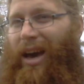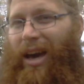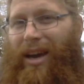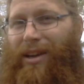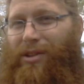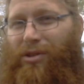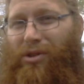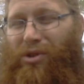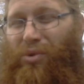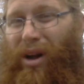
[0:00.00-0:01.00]
eight
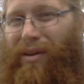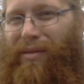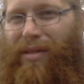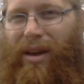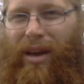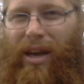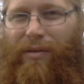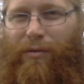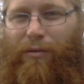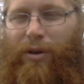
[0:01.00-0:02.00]
to twelve, I think, eight
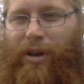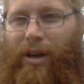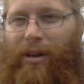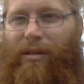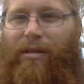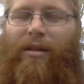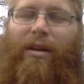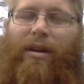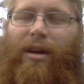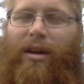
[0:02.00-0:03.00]
to fourteen,
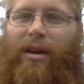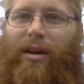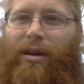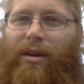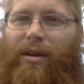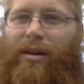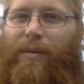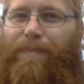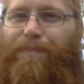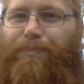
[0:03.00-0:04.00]

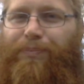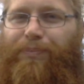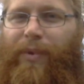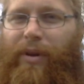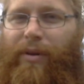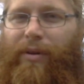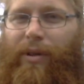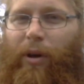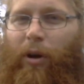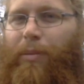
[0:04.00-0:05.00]
um,
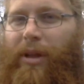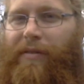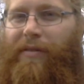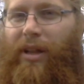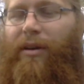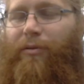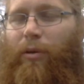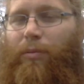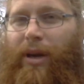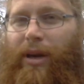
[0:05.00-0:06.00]
LARP activity, live
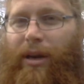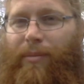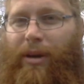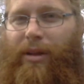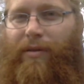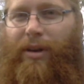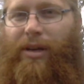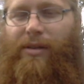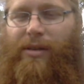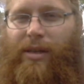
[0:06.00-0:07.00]
role-playing game
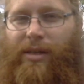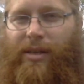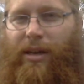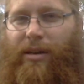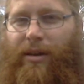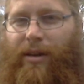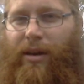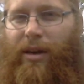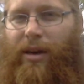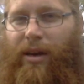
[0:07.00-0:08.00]
activities set in
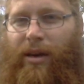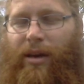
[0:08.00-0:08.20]
the